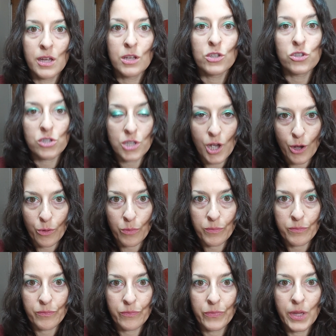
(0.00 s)
So,
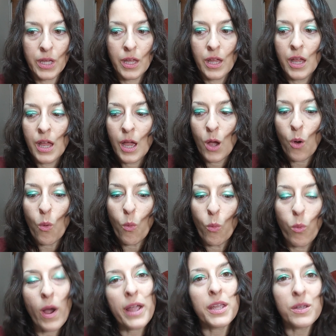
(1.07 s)

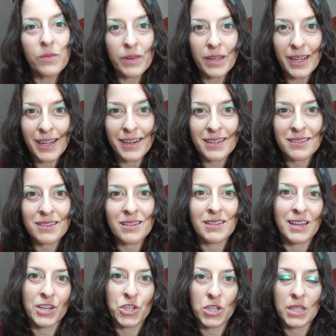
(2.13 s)
what you need is
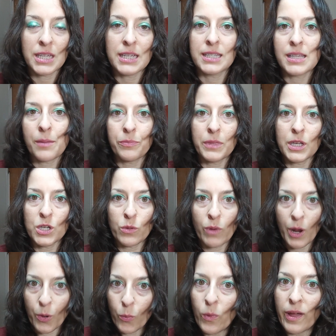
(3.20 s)
essentially something to
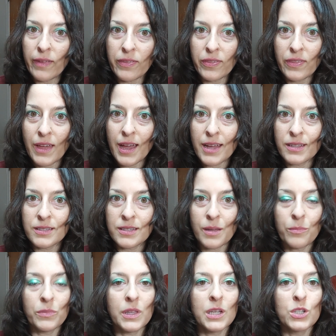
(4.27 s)
write with and
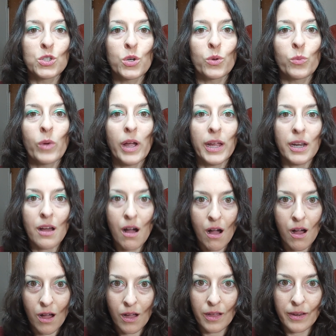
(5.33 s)
something to write
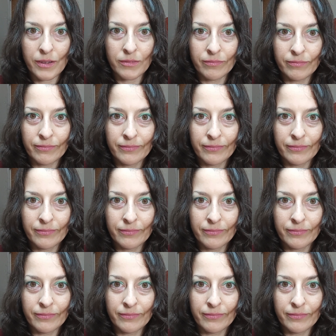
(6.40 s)
on.